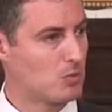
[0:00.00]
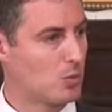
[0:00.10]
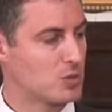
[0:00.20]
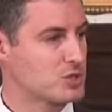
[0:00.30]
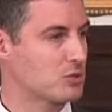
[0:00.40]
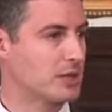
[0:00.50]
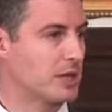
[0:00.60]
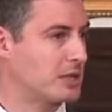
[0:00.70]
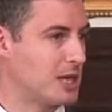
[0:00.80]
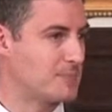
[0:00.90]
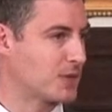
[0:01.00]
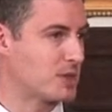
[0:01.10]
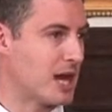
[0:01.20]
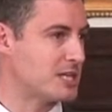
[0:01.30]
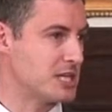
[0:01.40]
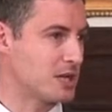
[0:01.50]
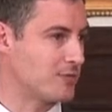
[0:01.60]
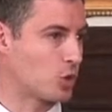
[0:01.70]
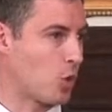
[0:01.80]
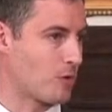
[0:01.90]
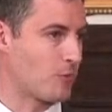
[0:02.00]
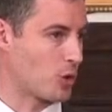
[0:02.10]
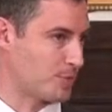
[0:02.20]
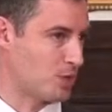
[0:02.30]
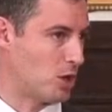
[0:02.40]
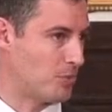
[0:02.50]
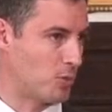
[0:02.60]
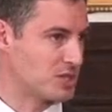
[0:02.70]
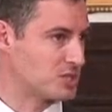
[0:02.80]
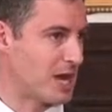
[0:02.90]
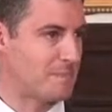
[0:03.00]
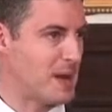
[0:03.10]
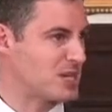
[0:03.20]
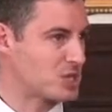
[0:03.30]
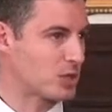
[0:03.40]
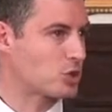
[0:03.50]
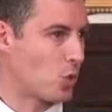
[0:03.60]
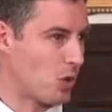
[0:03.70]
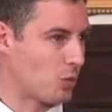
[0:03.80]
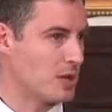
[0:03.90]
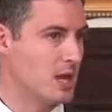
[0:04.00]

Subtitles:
Well, we're certainly going to keep the idea of the Core 4 diploma, which is that basic core.